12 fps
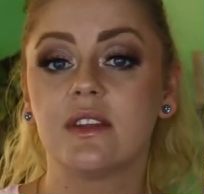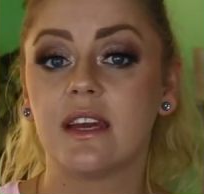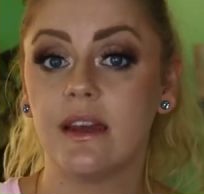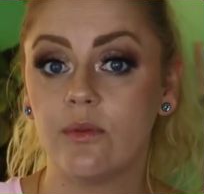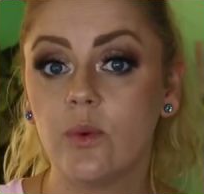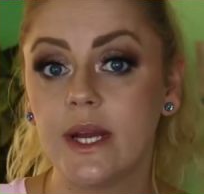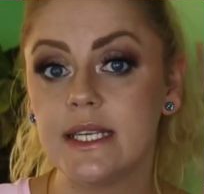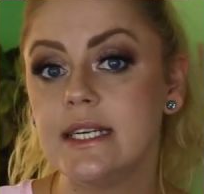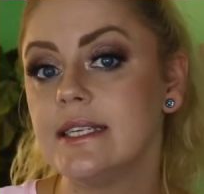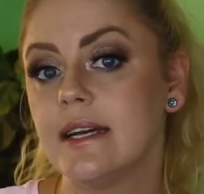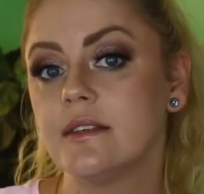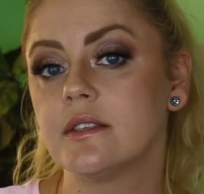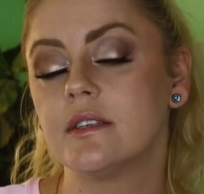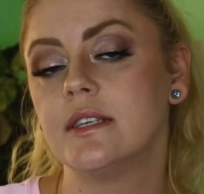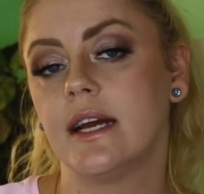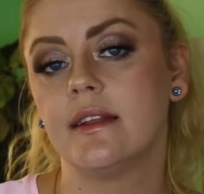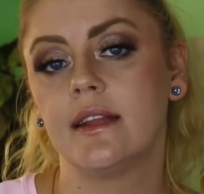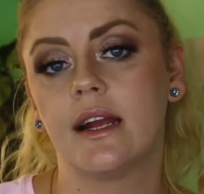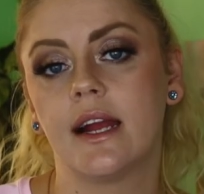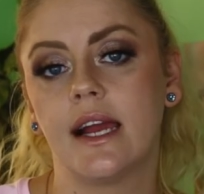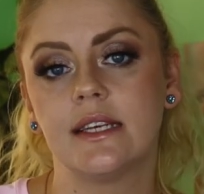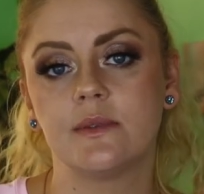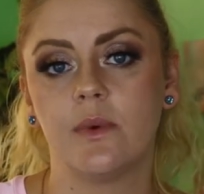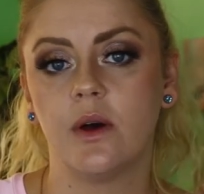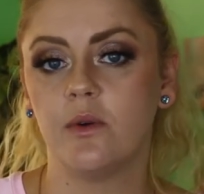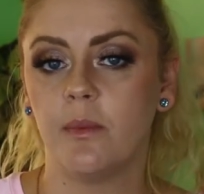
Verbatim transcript: The giveaway details are down there as well.